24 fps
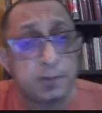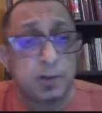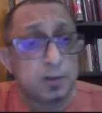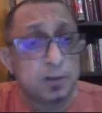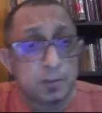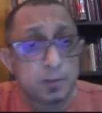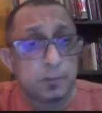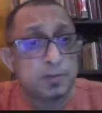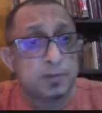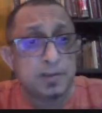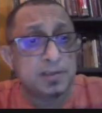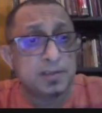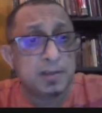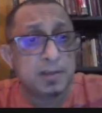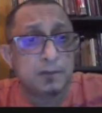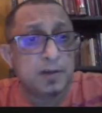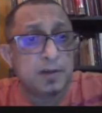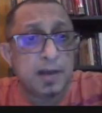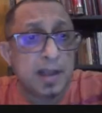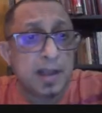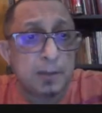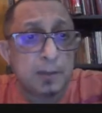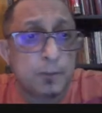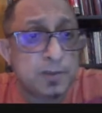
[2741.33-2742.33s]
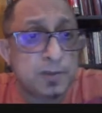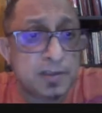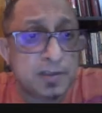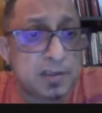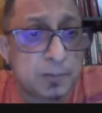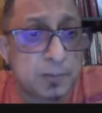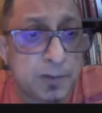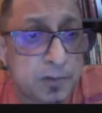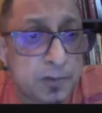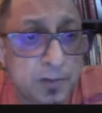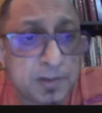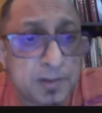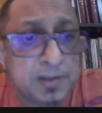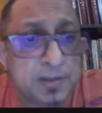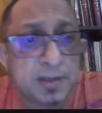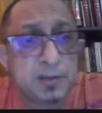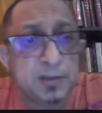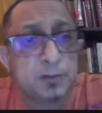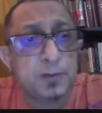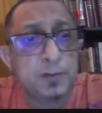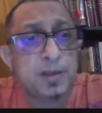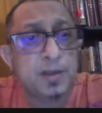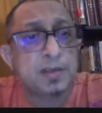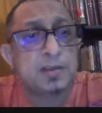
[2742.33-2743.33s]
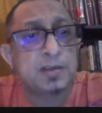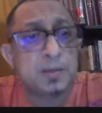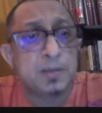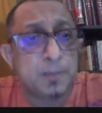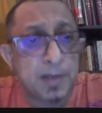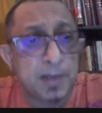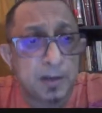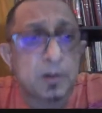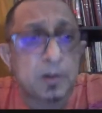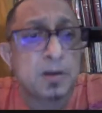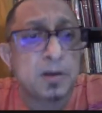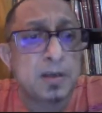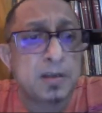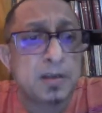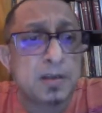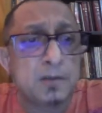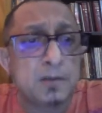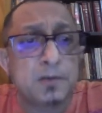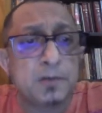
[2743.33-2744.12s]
it also was in several languages. They were not just doing it in Bengali.